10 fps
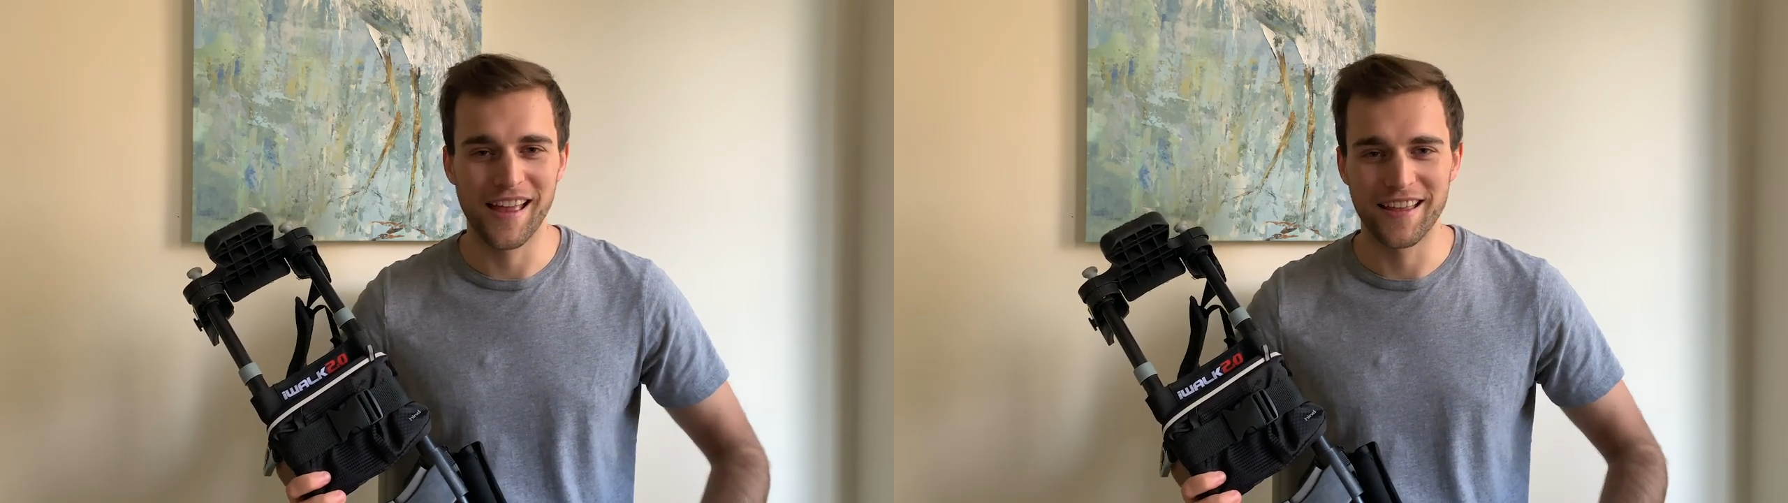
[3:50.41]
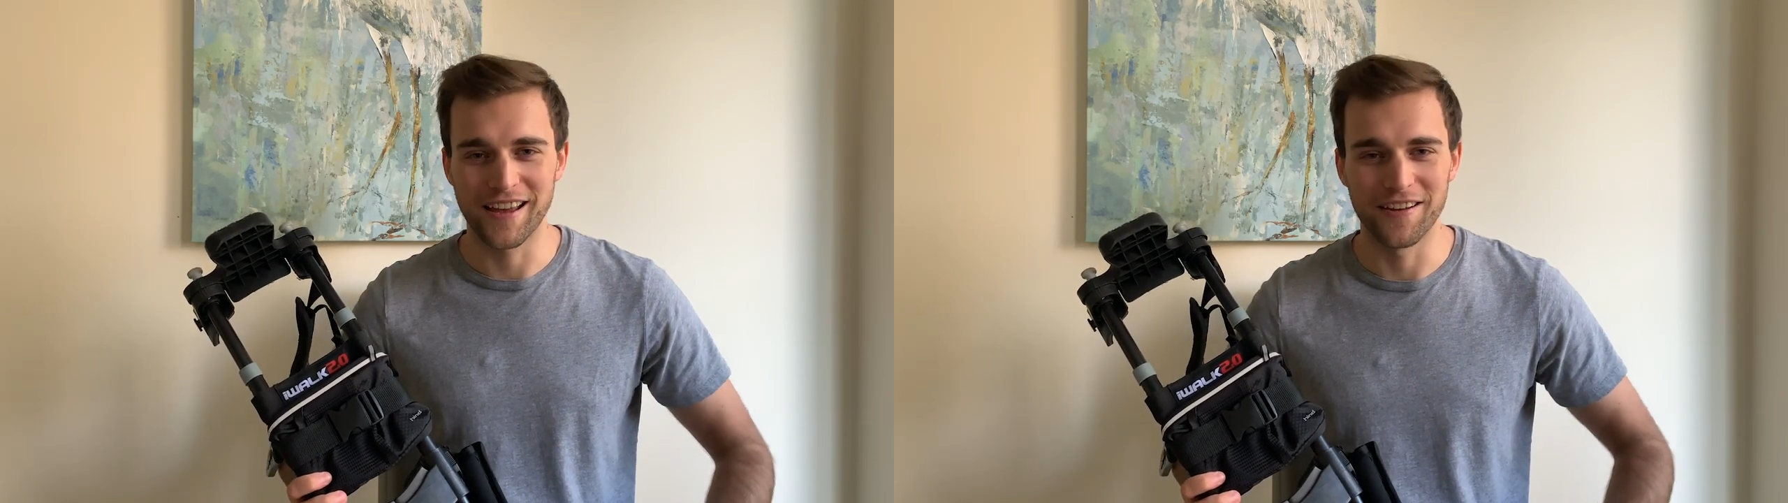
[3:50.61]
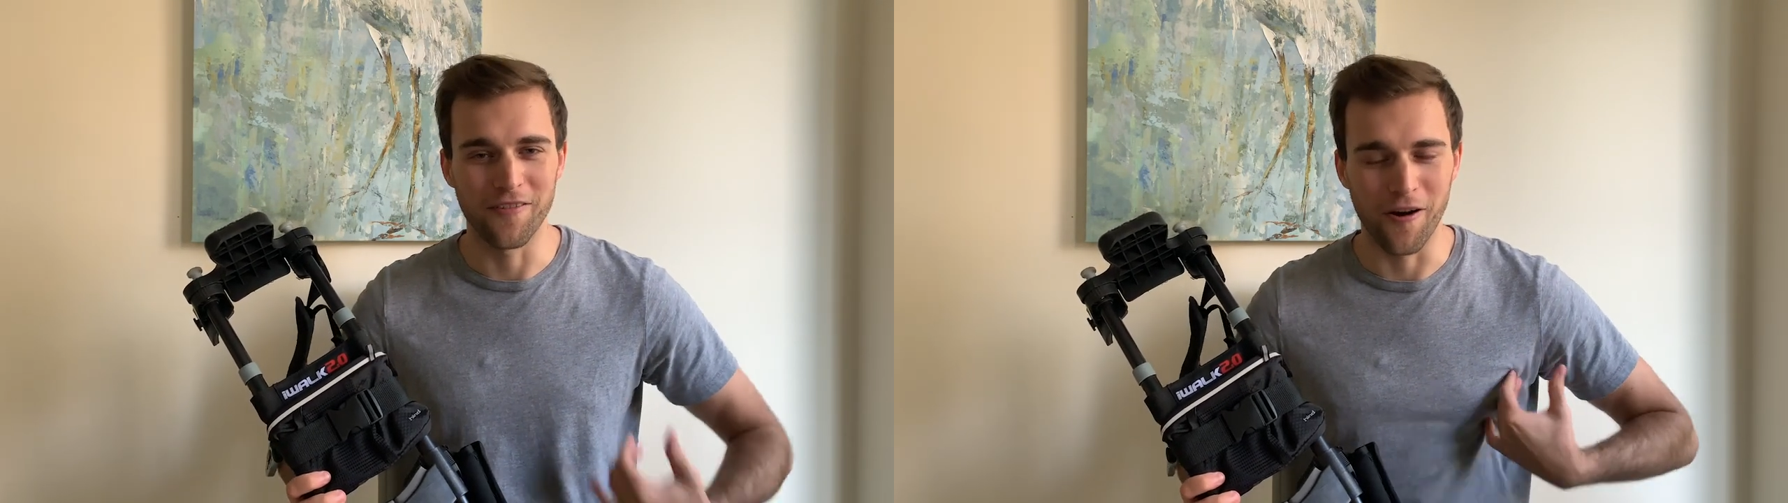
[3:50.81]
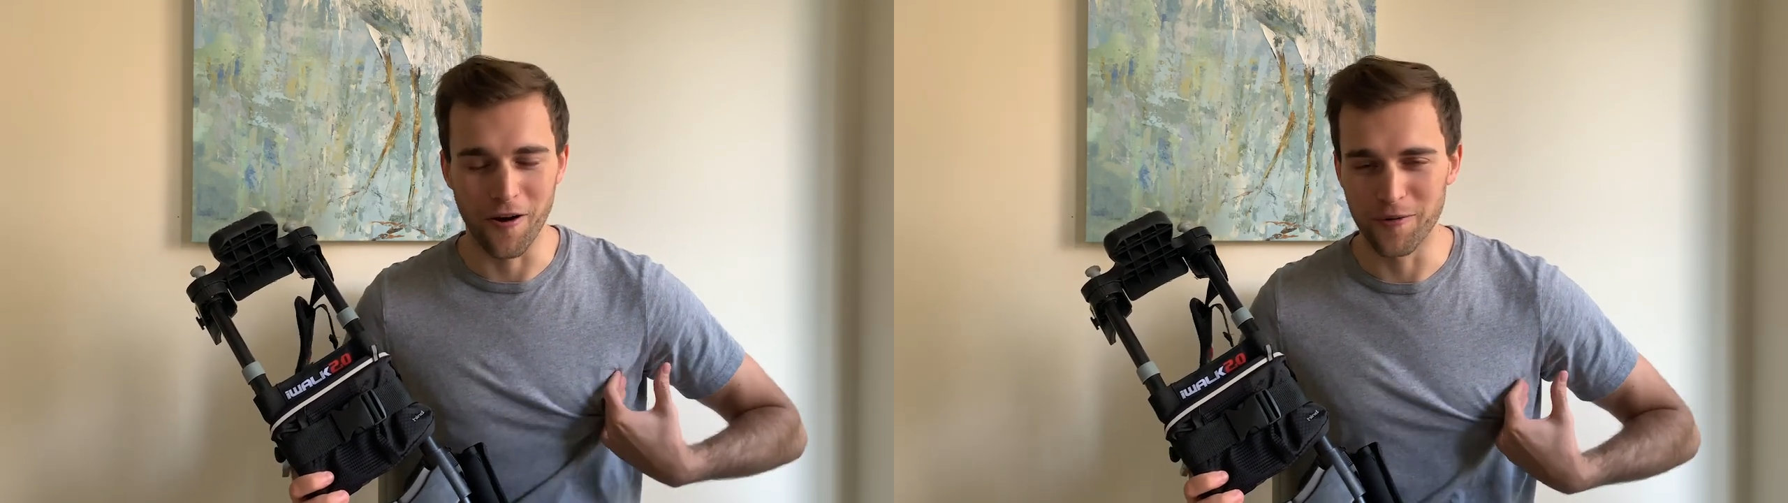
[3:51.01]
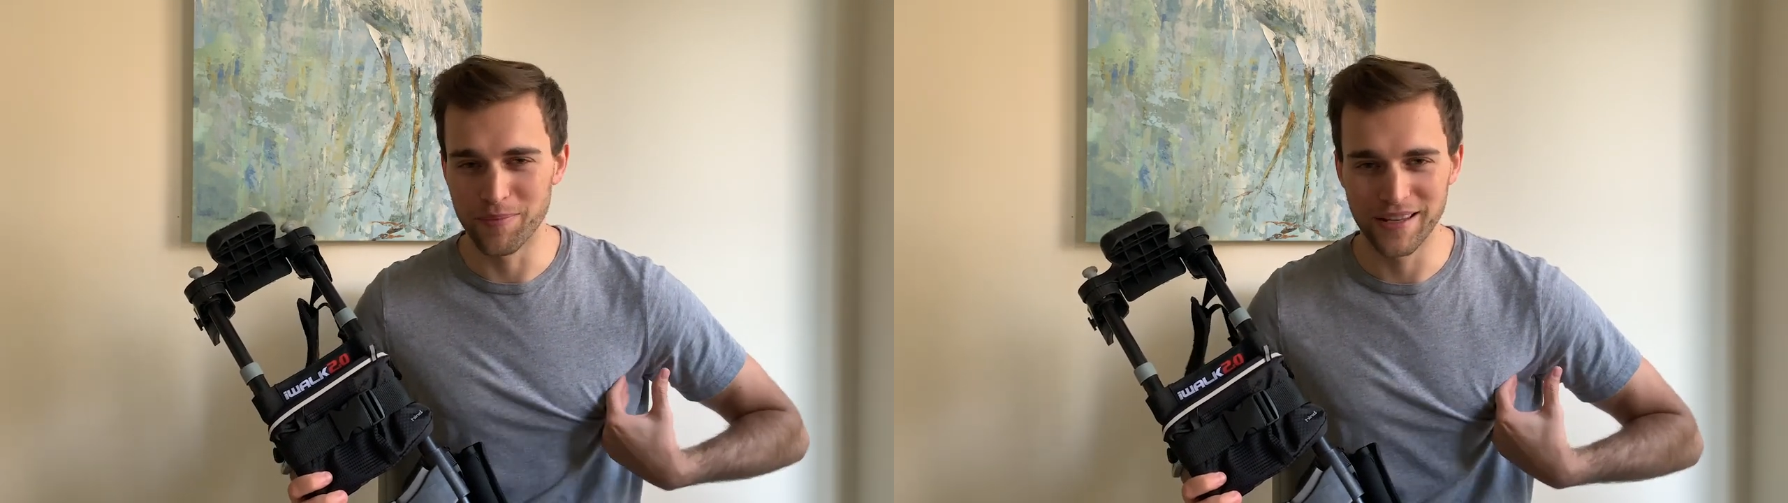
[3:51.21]
any kind of
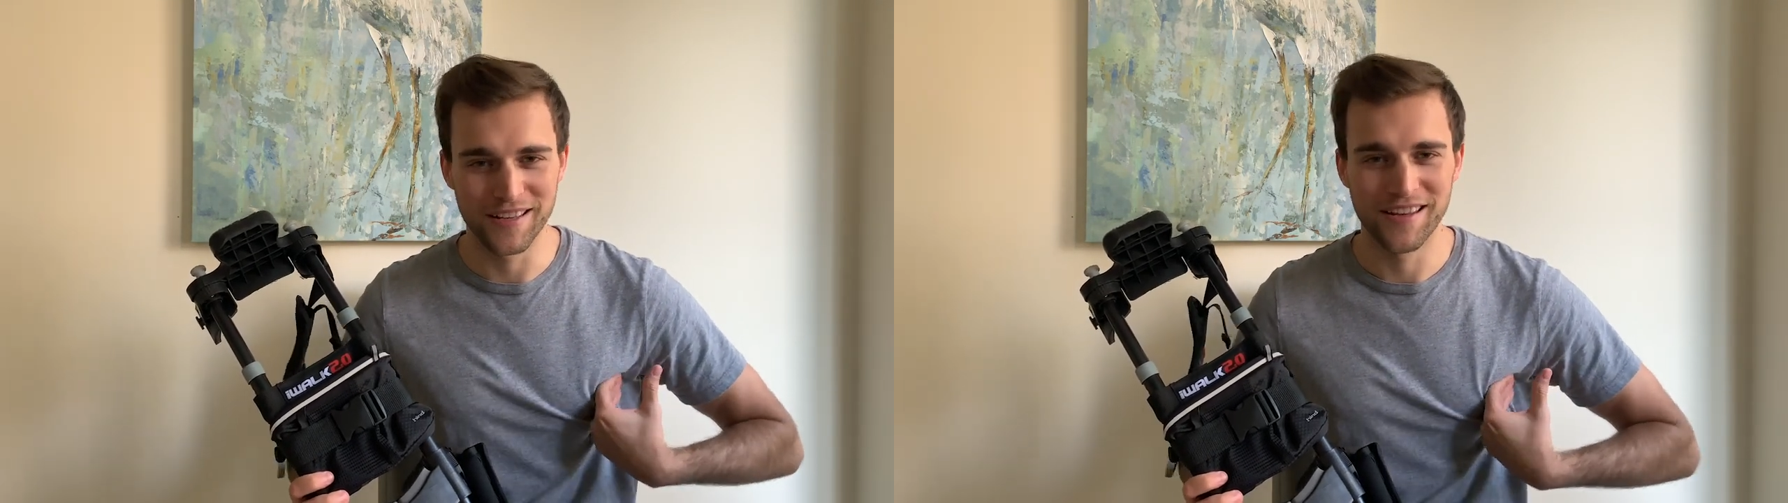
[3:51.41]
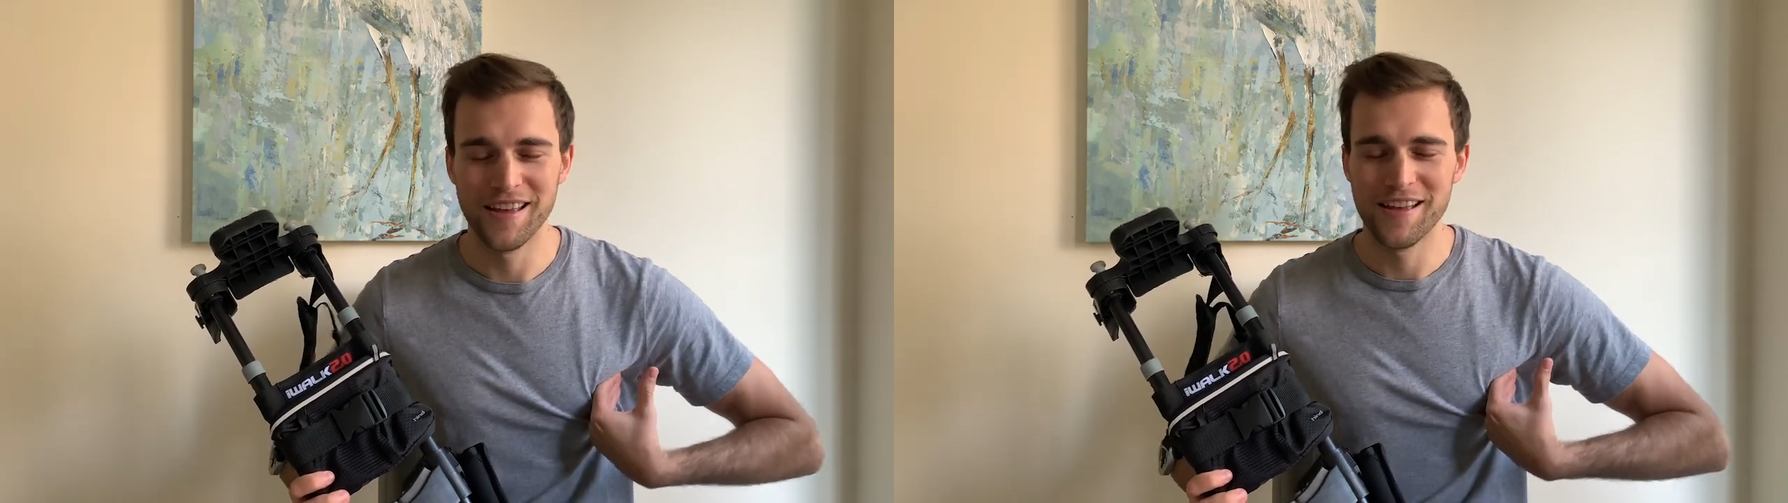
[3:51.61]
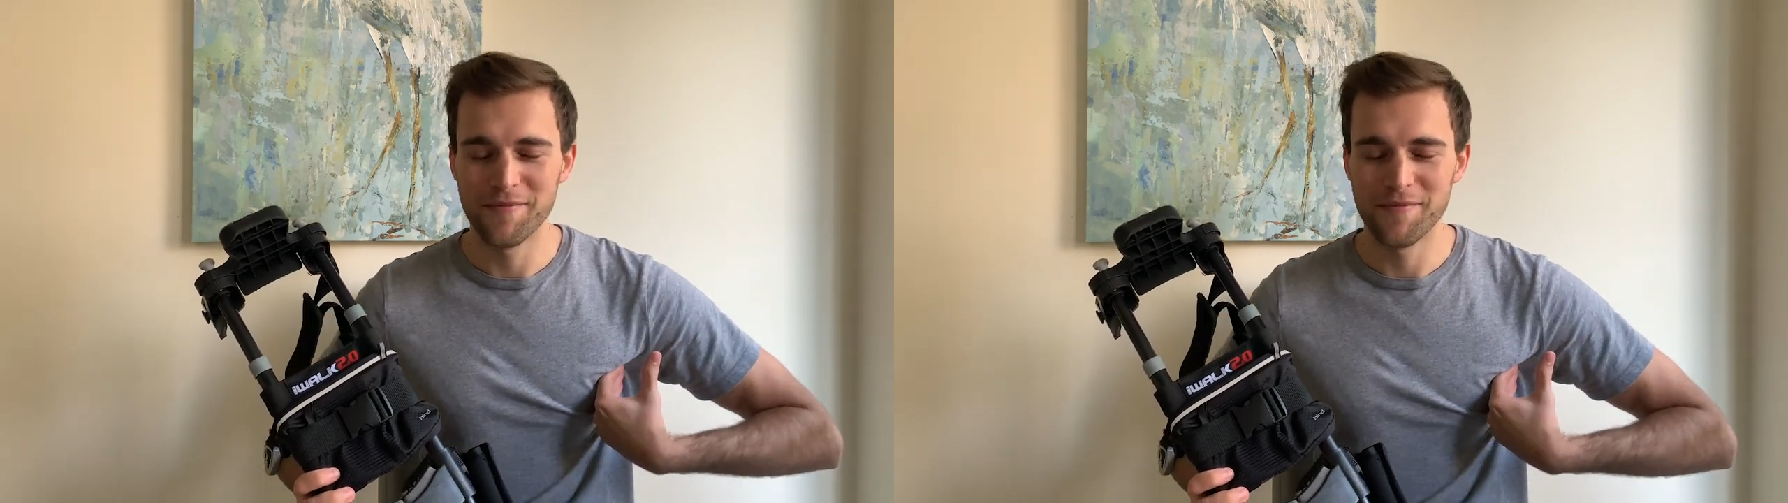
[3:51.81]
armpit